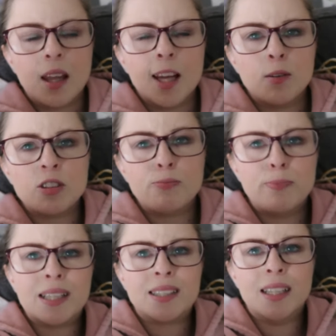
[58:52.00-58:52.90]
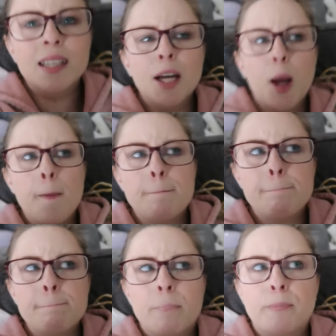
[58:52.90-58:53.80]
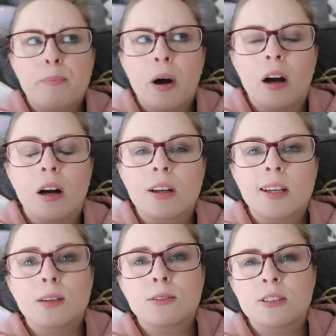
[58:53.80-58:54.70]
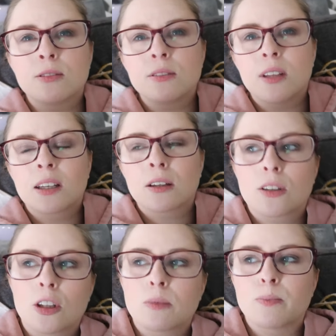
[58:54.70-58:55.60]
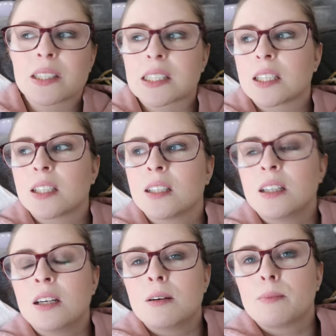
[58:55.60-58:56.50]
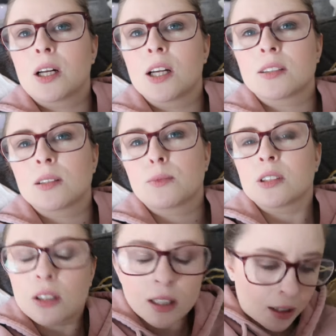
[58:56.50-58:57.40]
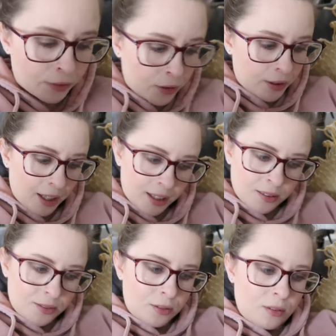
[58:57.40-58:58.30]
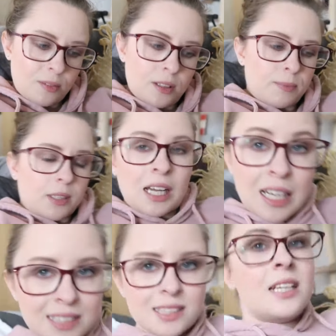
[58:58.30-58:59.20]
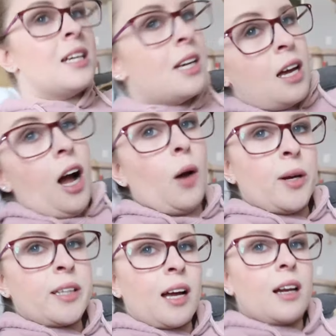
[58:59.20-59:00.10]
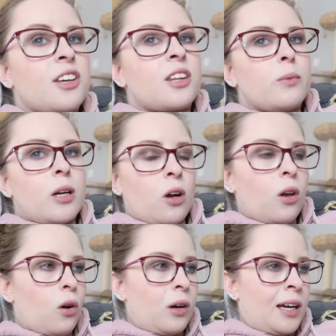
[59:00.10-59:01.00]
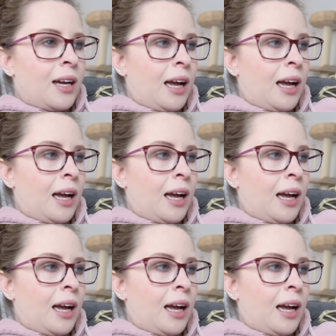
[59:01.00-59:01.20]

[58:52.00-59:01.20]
It was busy, but it was like a good busy, because it was like, because I went at like 3 o'clock,